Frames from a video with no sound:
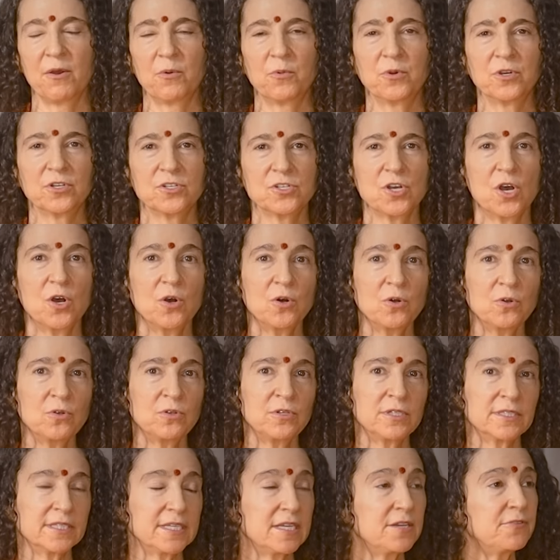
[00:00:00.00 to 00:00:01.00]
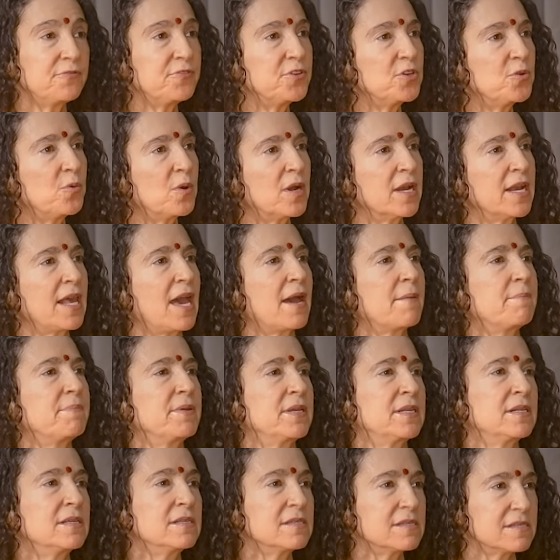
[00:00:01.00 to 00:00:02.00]
that we're told, if you want
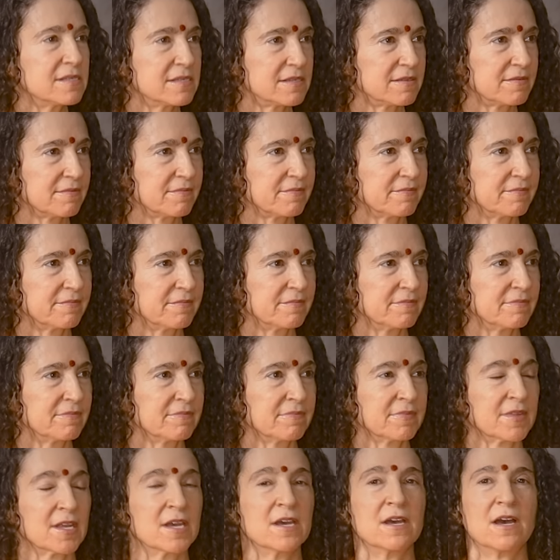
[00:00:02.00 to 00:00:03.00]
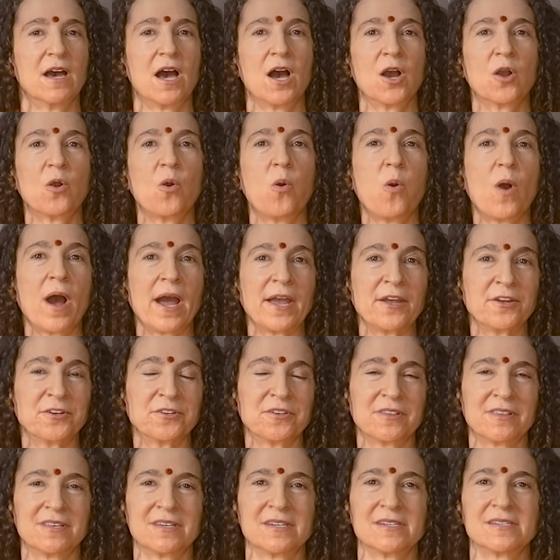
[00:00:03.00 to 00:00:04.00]
happiness,
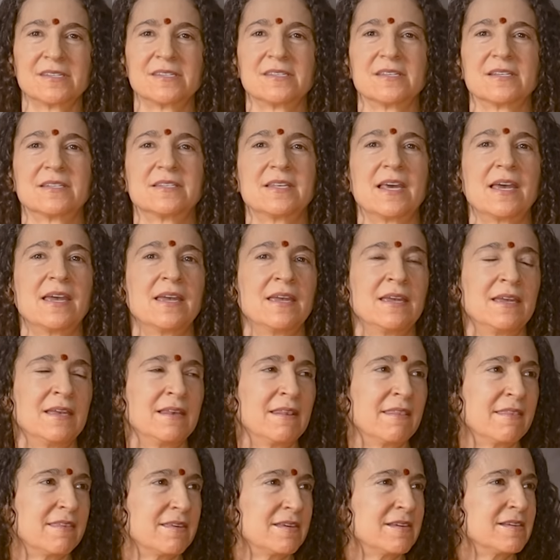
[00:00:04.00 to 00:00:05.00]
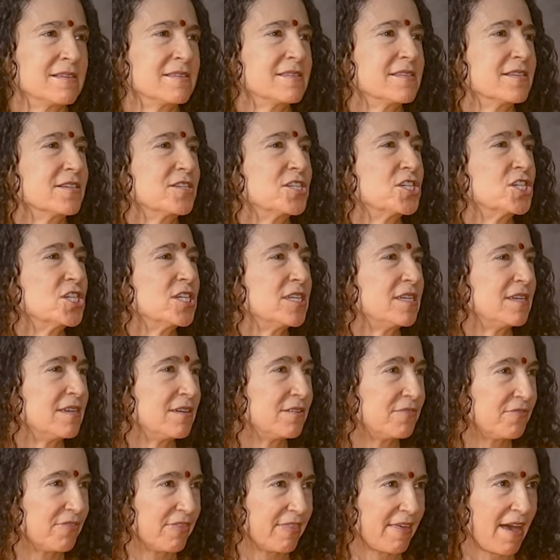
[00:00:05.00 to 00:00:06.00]
acquire this, attain this,
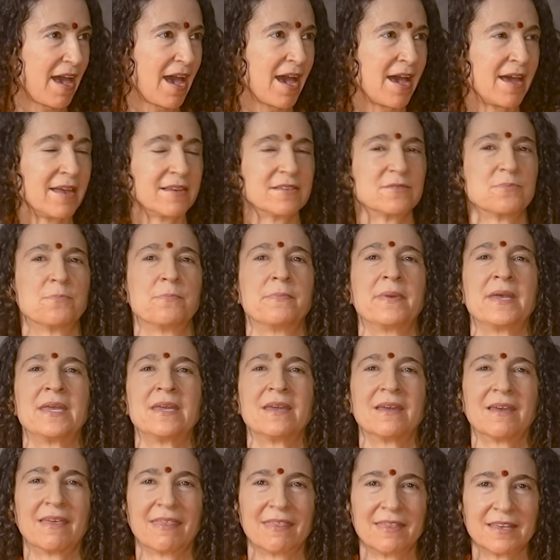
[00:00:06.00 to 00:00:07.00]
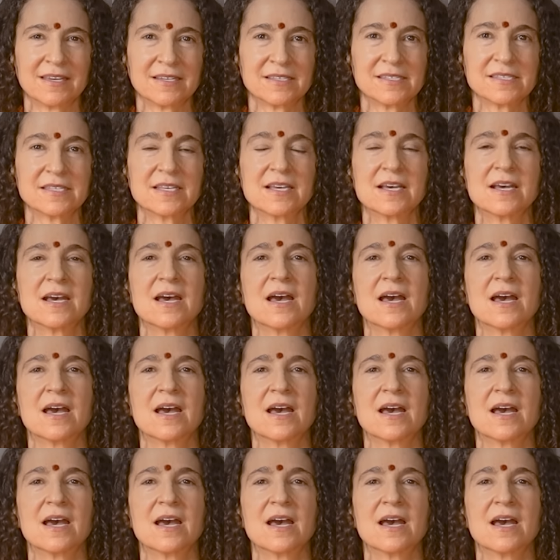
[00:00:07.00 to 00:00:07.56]
achieve that, make this.